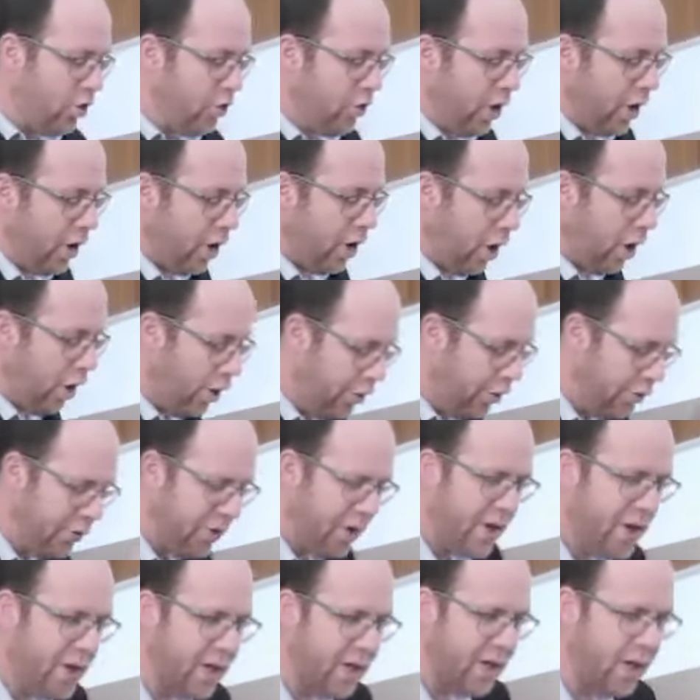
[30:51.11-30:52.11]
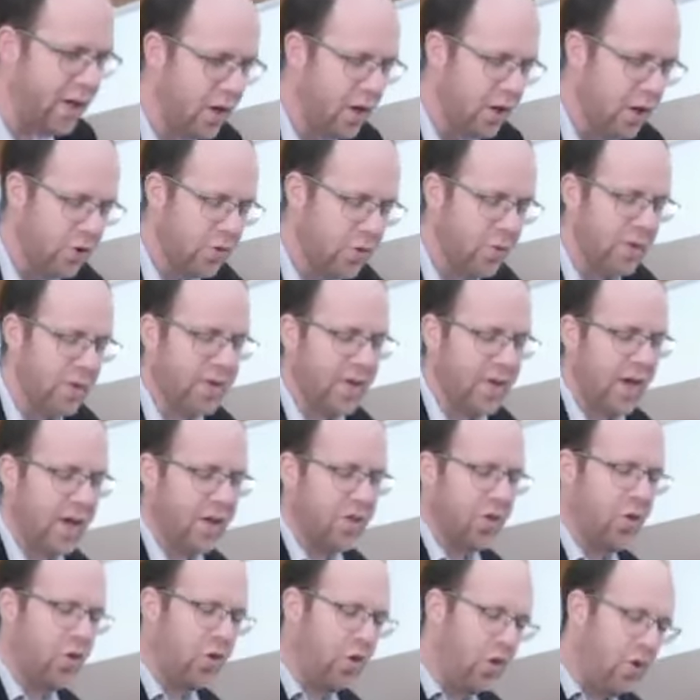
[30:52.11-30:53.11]
not only do we
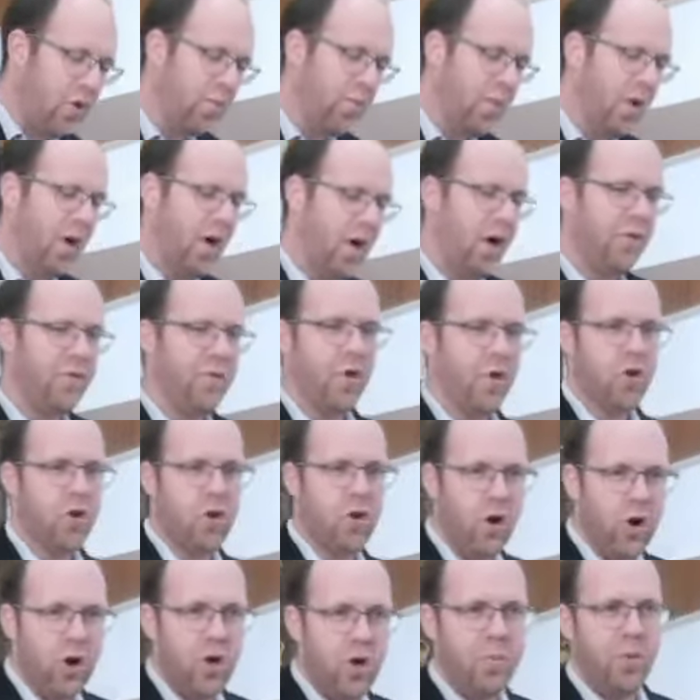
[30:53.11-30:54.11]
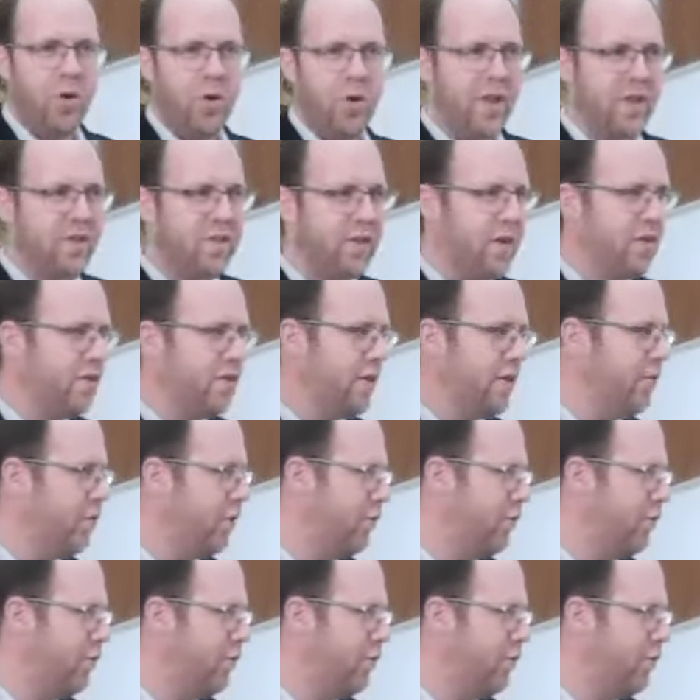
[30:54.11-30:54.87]
take the chumrah of the kolbo that says